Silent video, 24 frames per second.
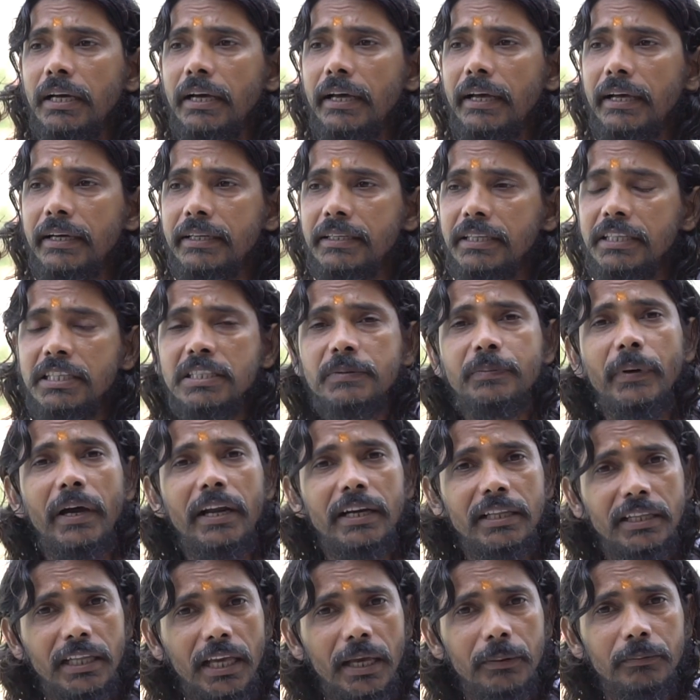and
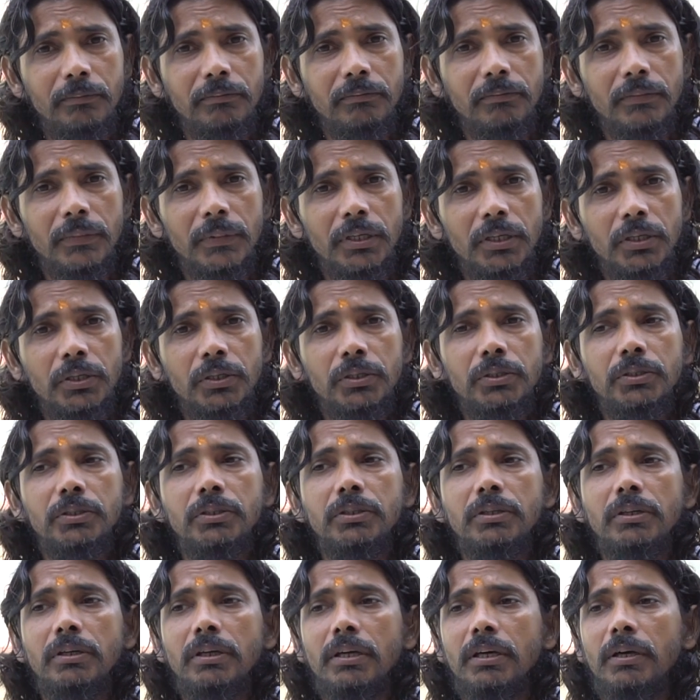inspire them,
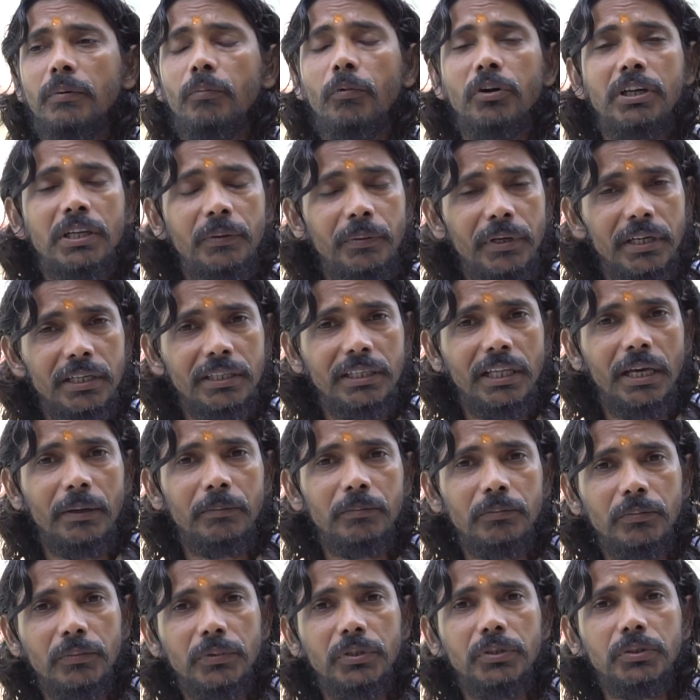motivate
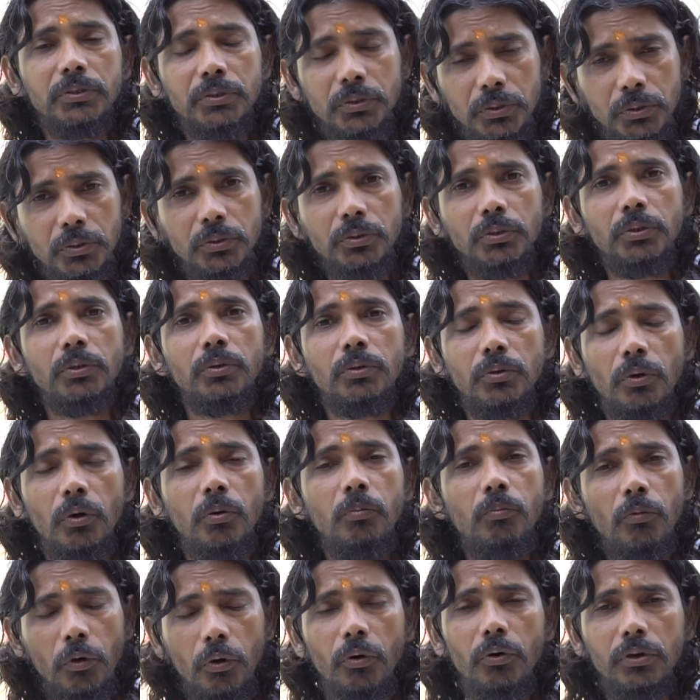them to grow
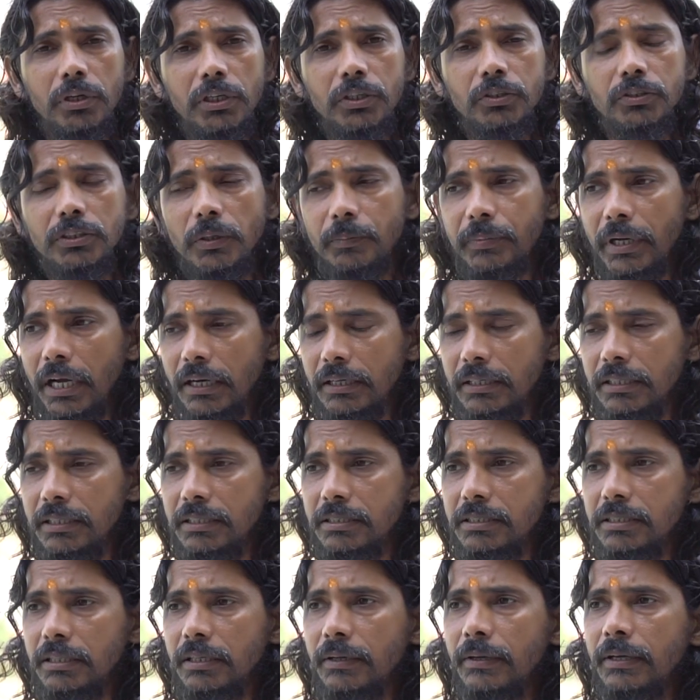more into the
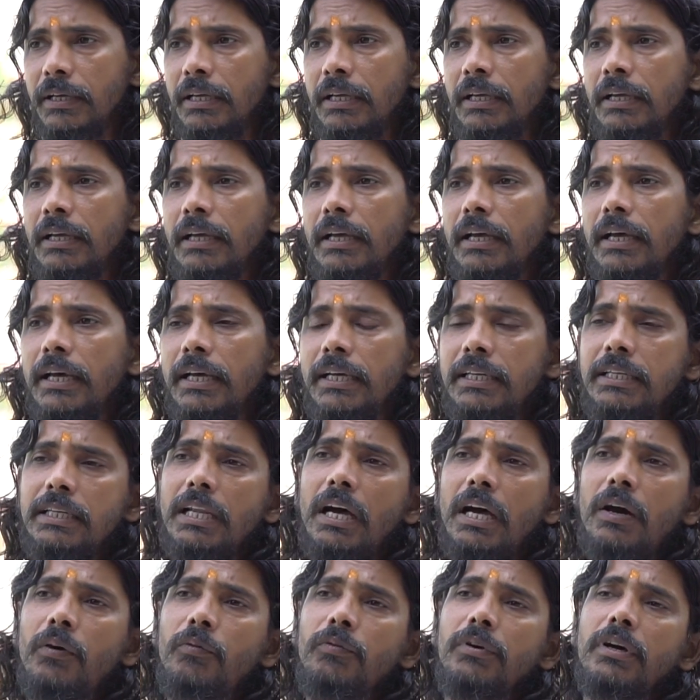practice. And
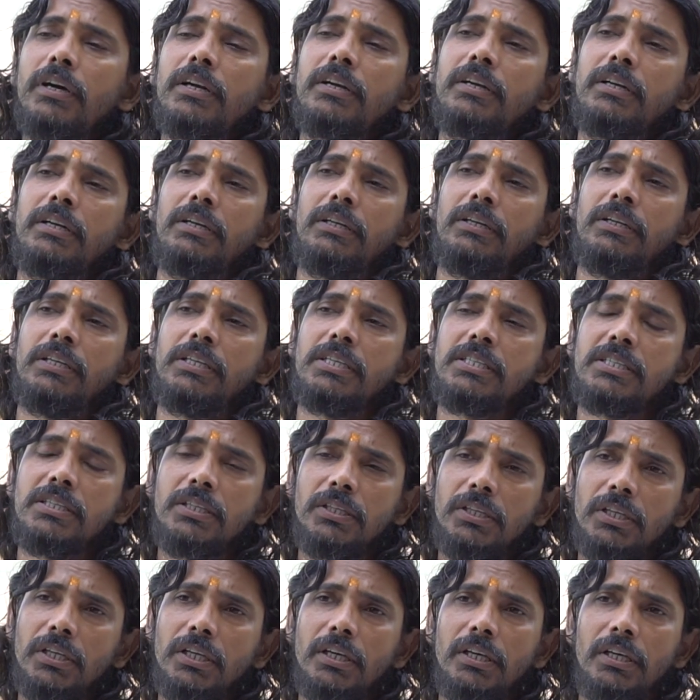now we are
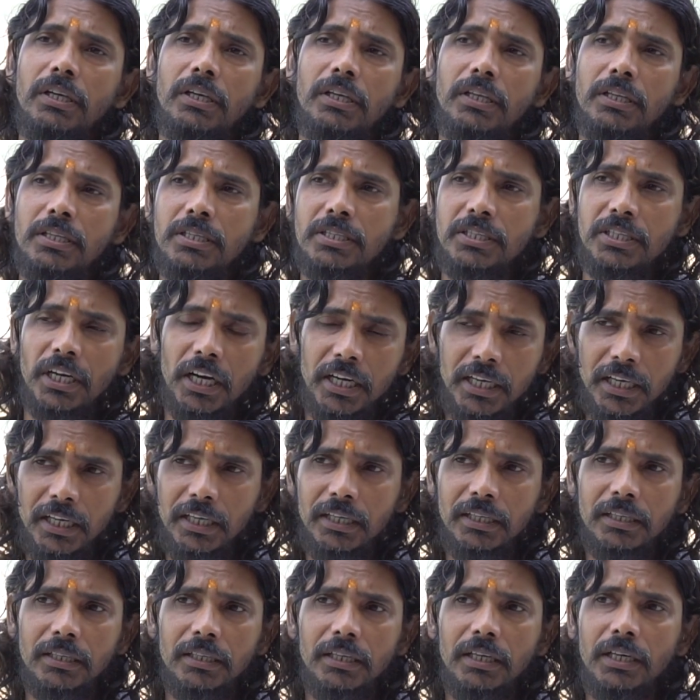
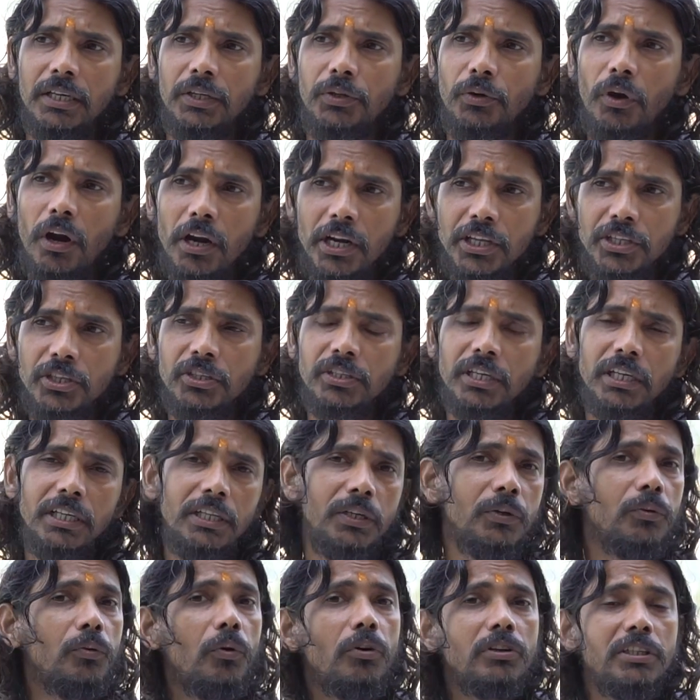starting yoga teacher
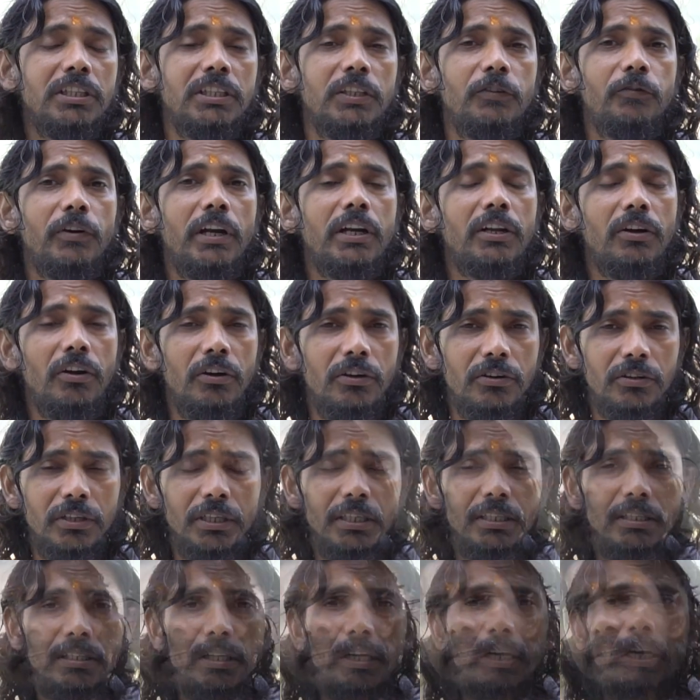training course in different
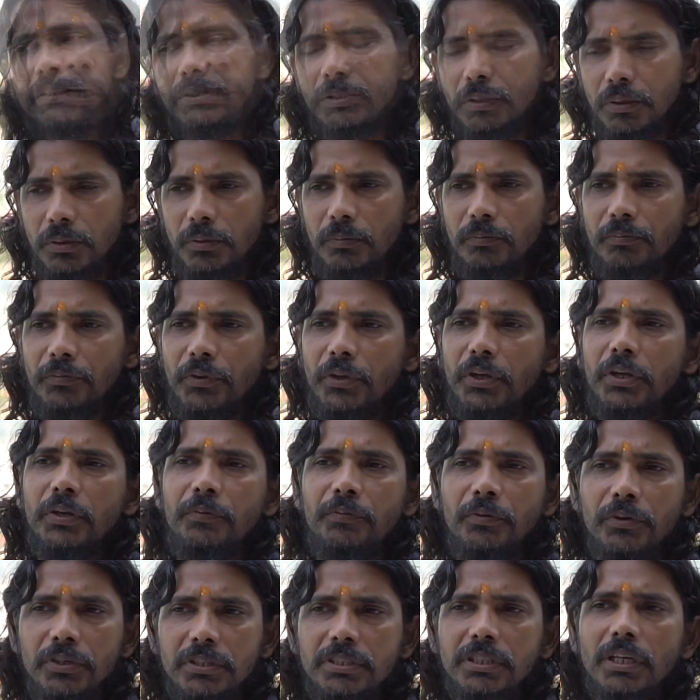countries. So in
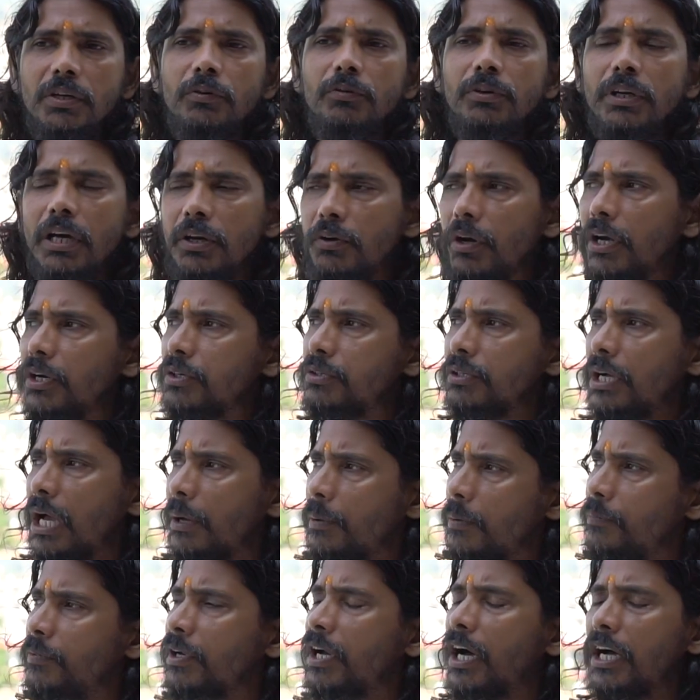future we are going to have
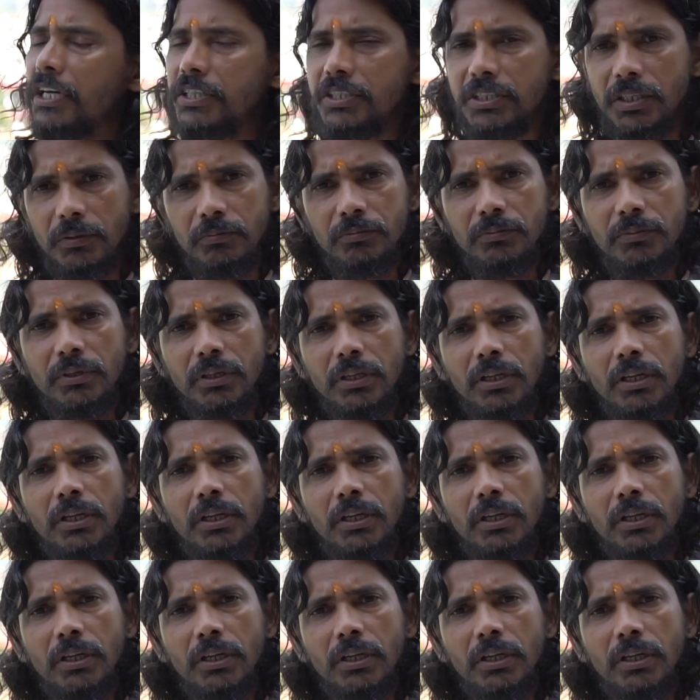a big ashram.